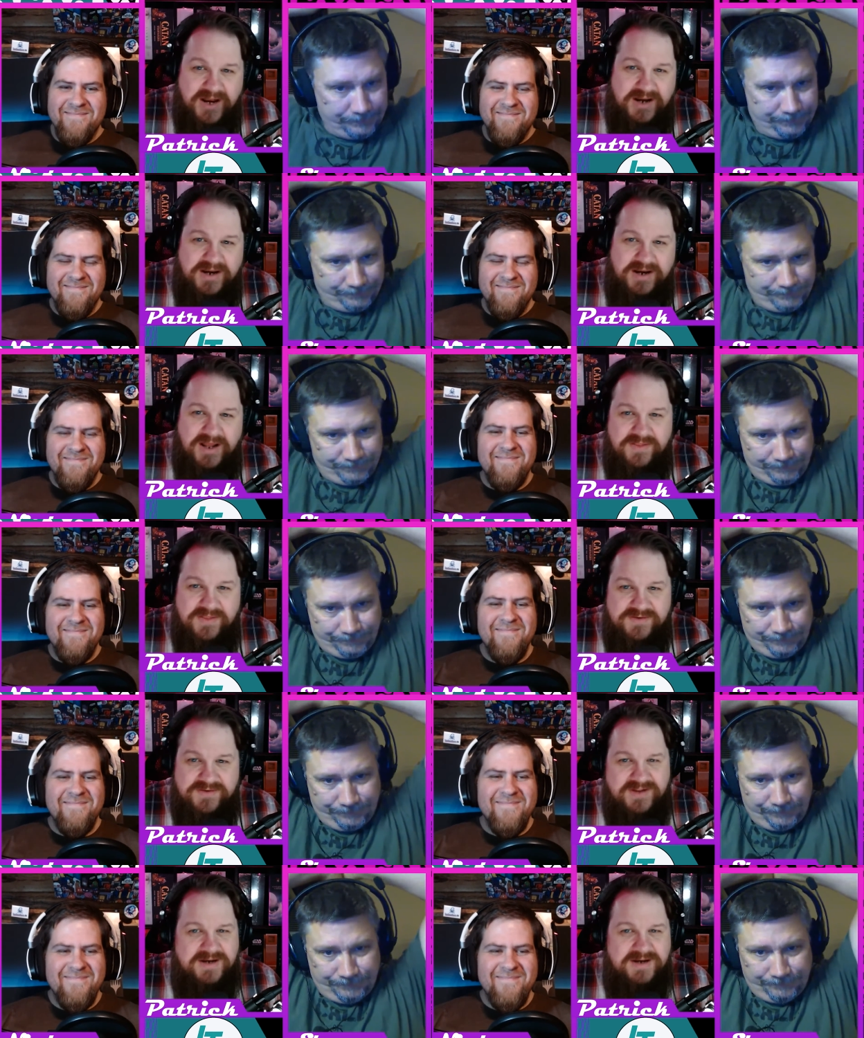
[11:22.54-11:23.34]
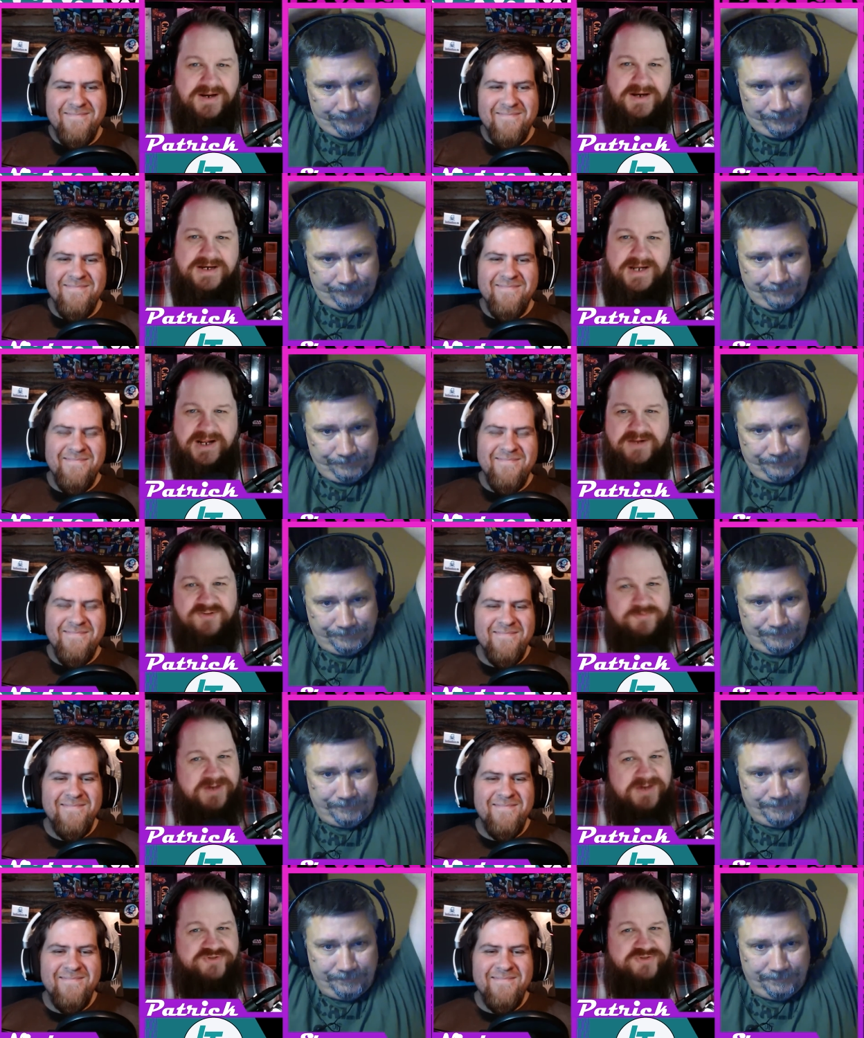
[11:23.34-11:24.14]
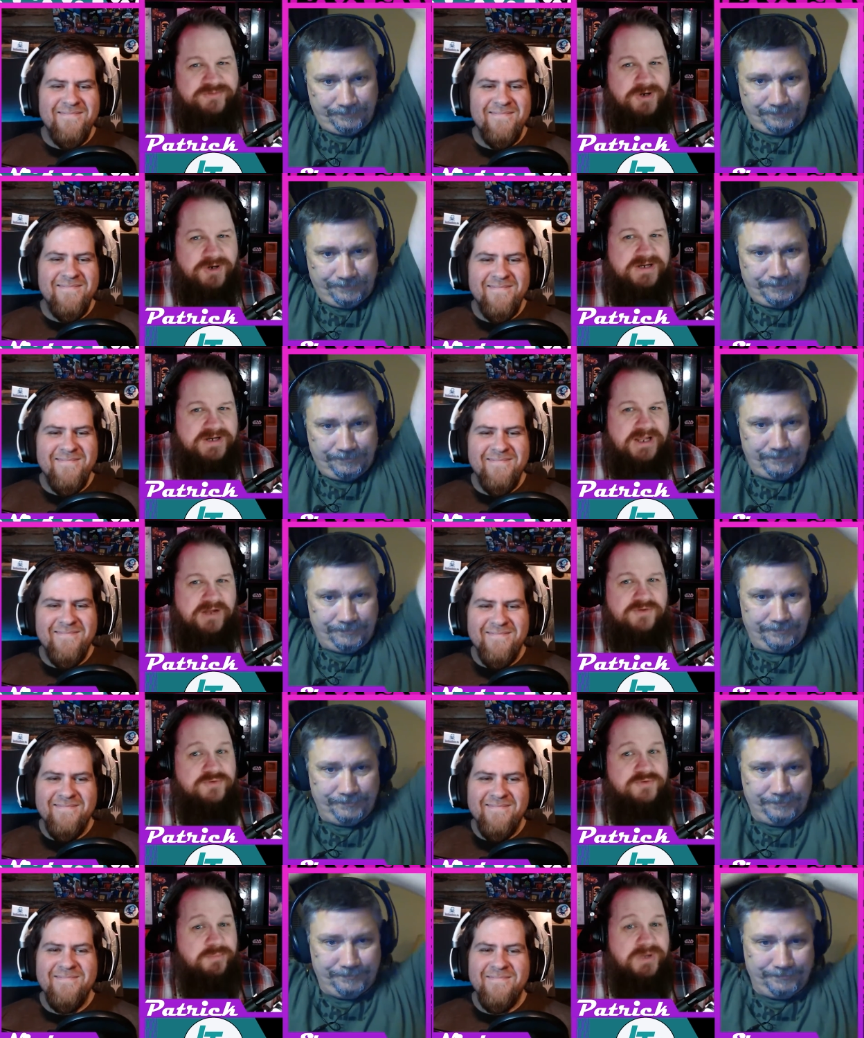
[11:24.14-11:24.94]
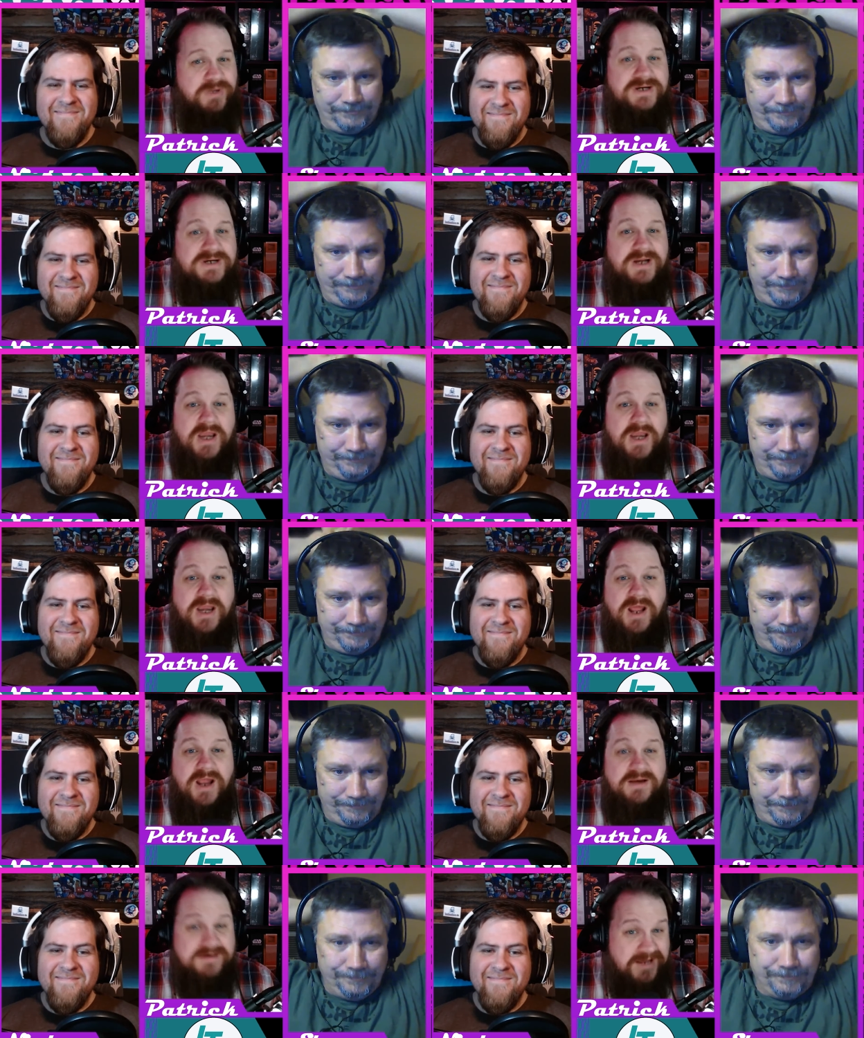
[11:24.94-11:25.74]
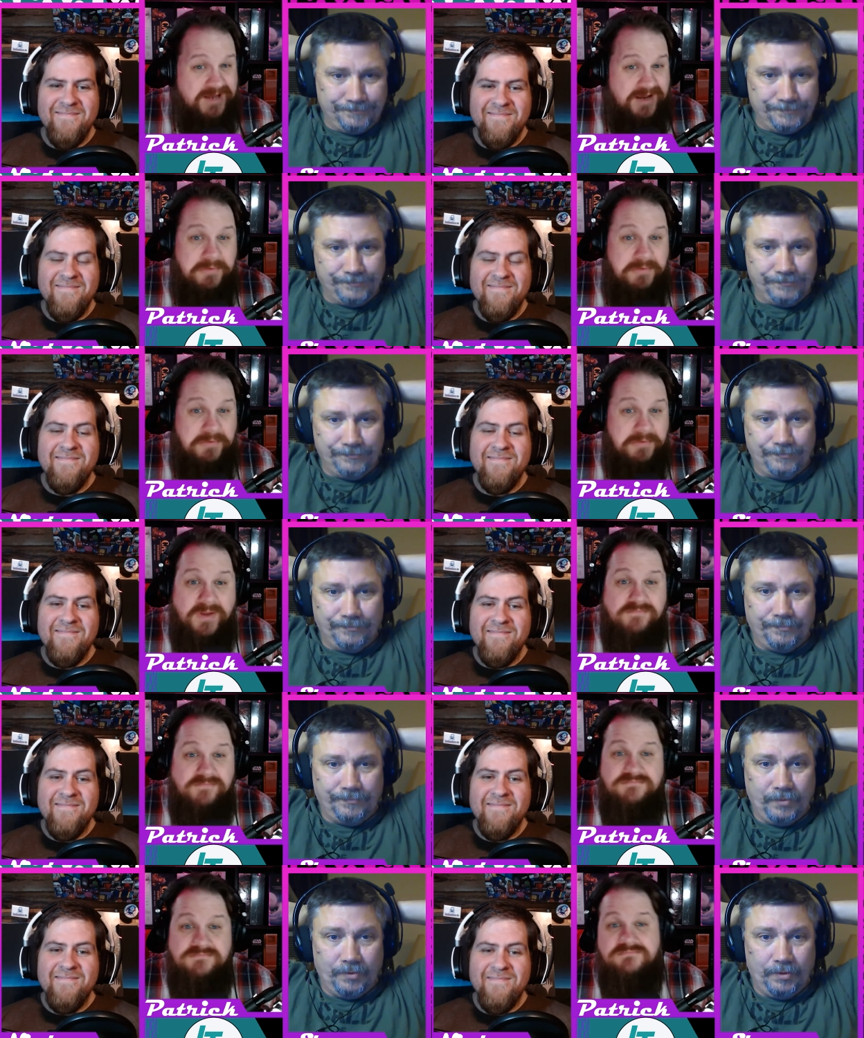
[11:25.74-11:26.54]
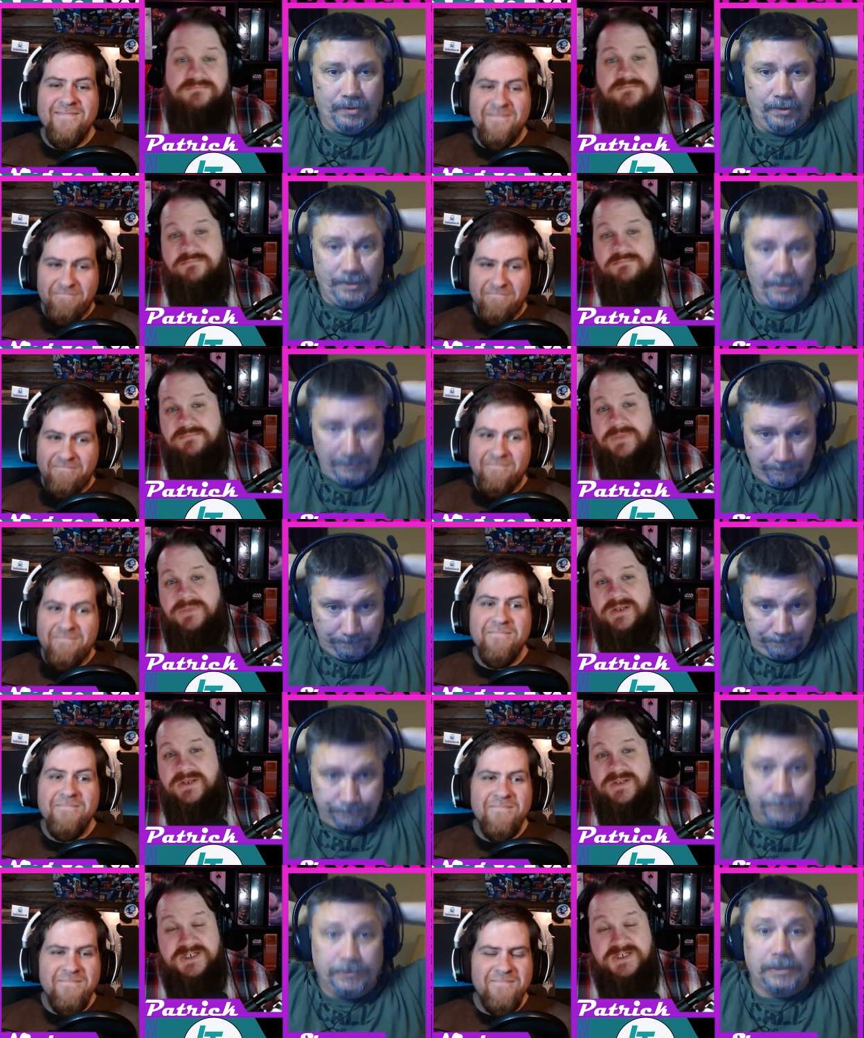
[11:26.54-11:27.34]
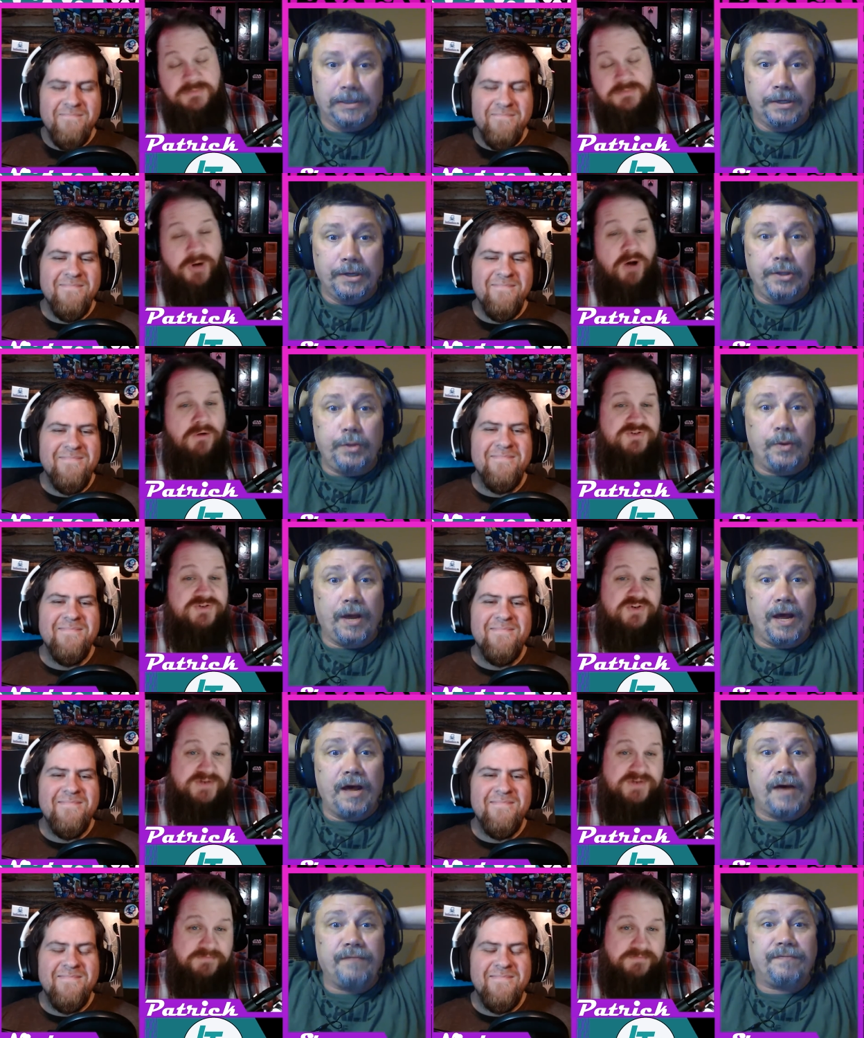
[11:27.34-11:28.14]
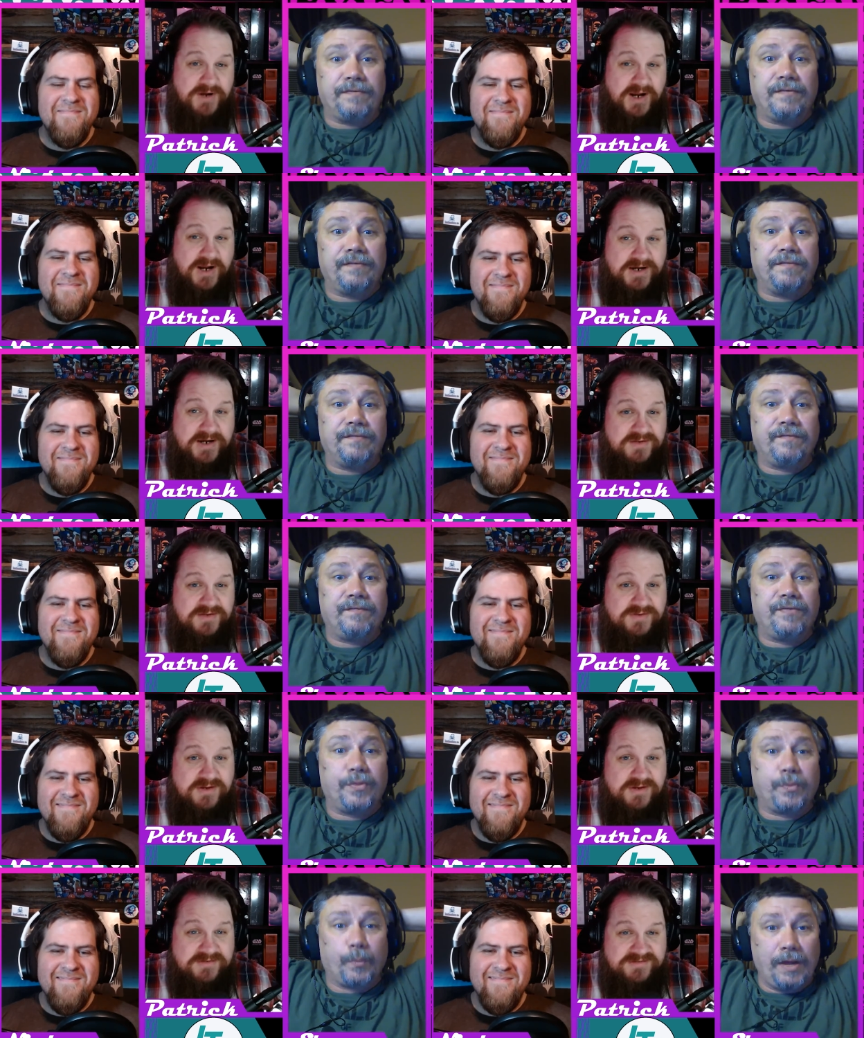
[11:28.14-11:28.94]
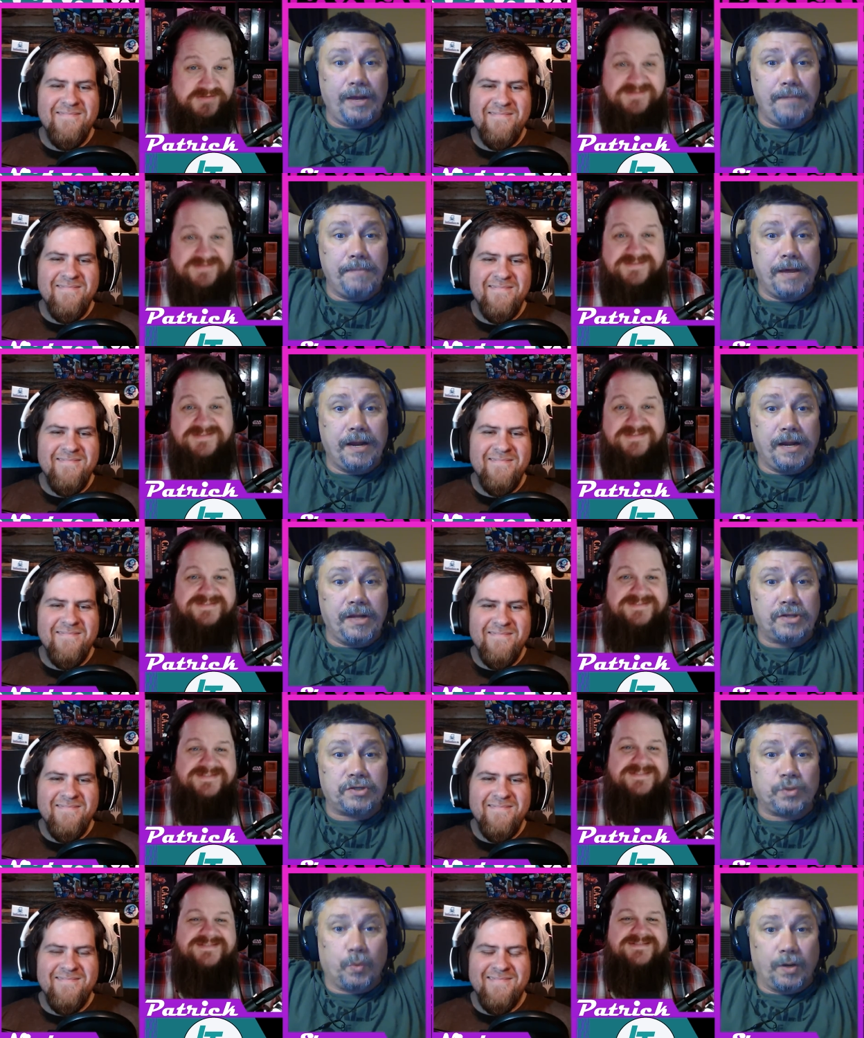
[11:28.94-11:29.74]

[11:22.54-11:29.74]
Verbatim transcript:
Speaker 1: ninety nine. This nine ninety nine special marked down to a buck ninety nine today only. Yep. Then tomorrow
Speaker 2: it shows up for ninety nine cents. Three minutes